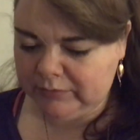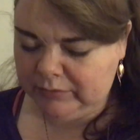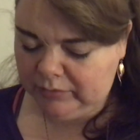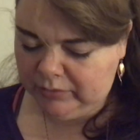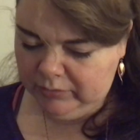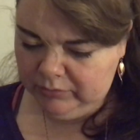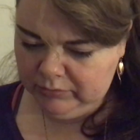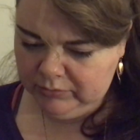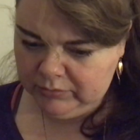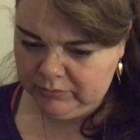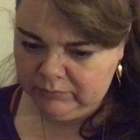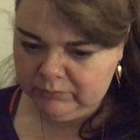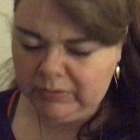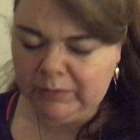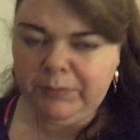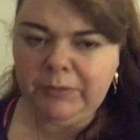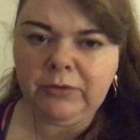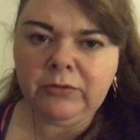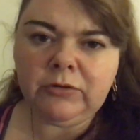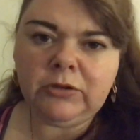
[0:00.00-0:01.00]
a lot.
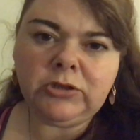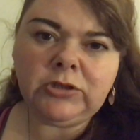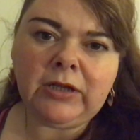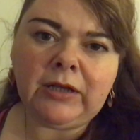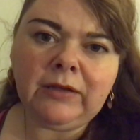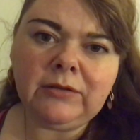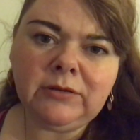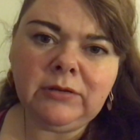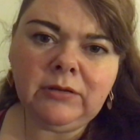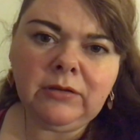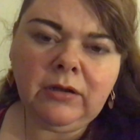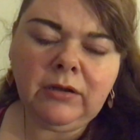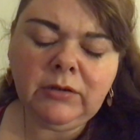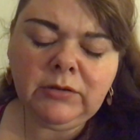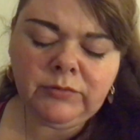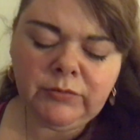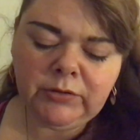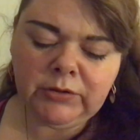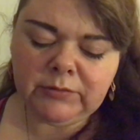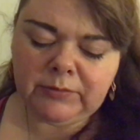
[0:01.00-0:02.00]
Might be another child on the
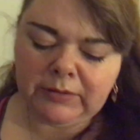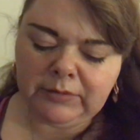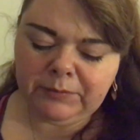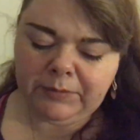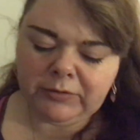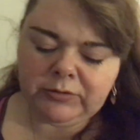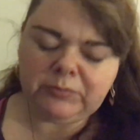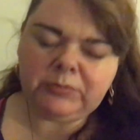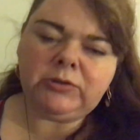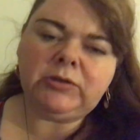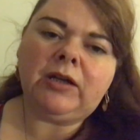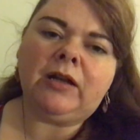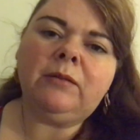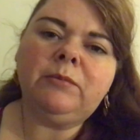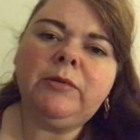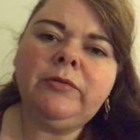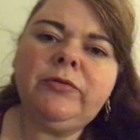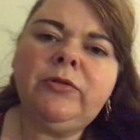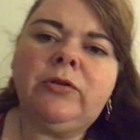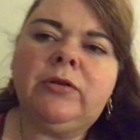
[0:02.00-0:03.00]
cards for you as well. I picked up a child
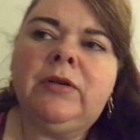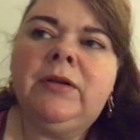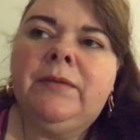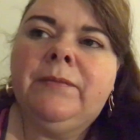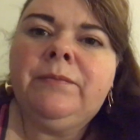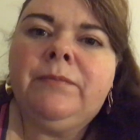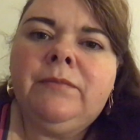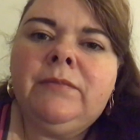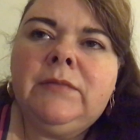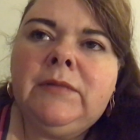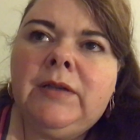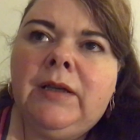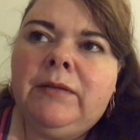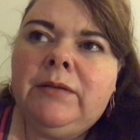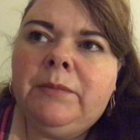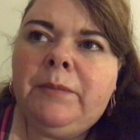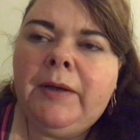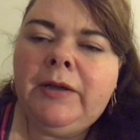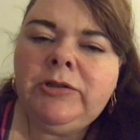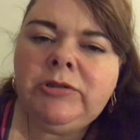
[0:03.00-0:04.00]
before.
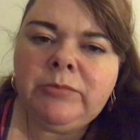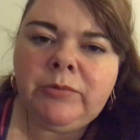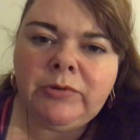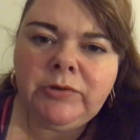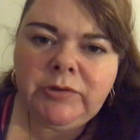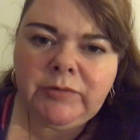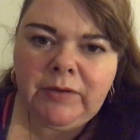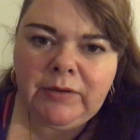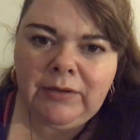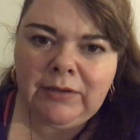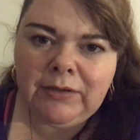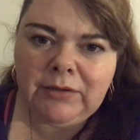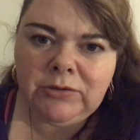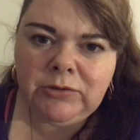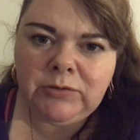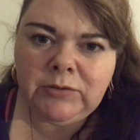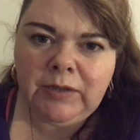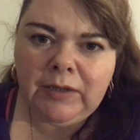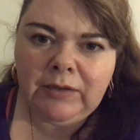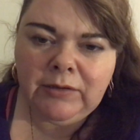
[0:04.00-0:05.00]
The Page of Wands felt like a
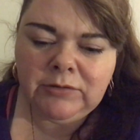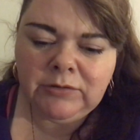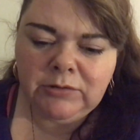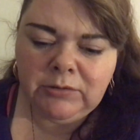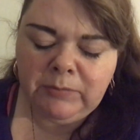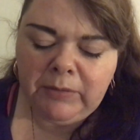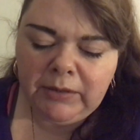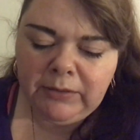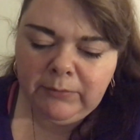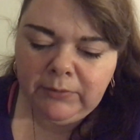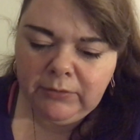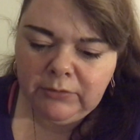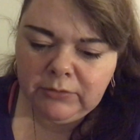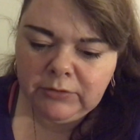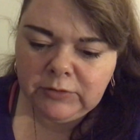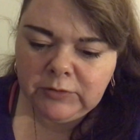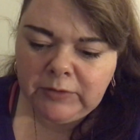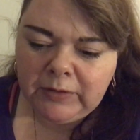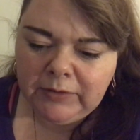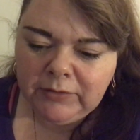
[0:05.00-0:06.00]
new child, a new baby,
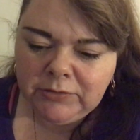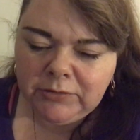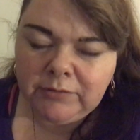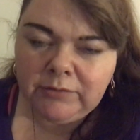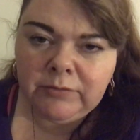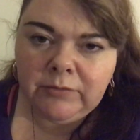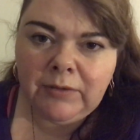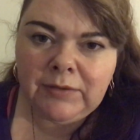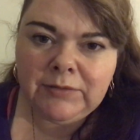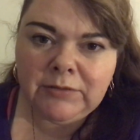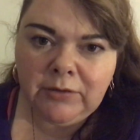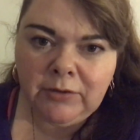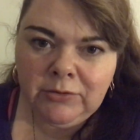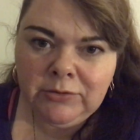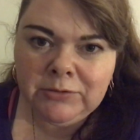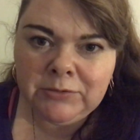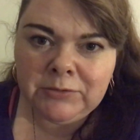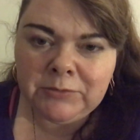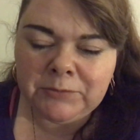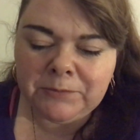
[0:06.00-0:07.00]
another child. So if you've already got
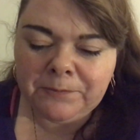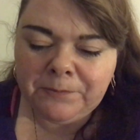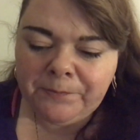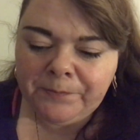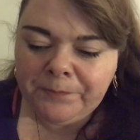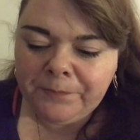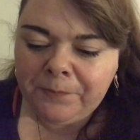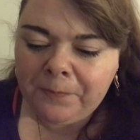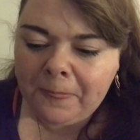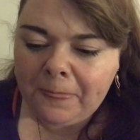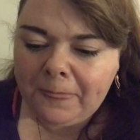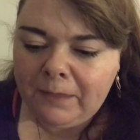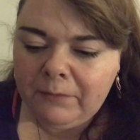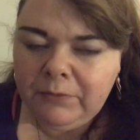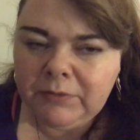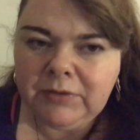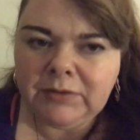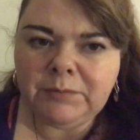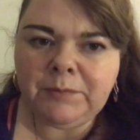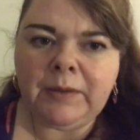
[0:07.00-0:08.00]
children
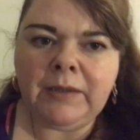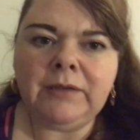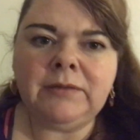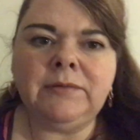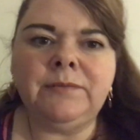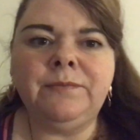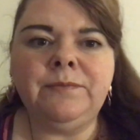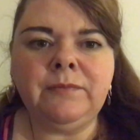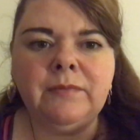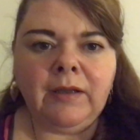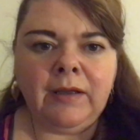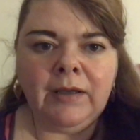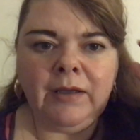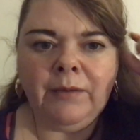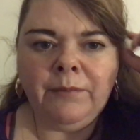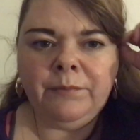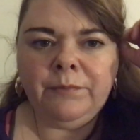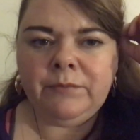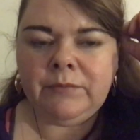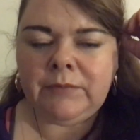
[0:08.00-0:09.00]
with this person, then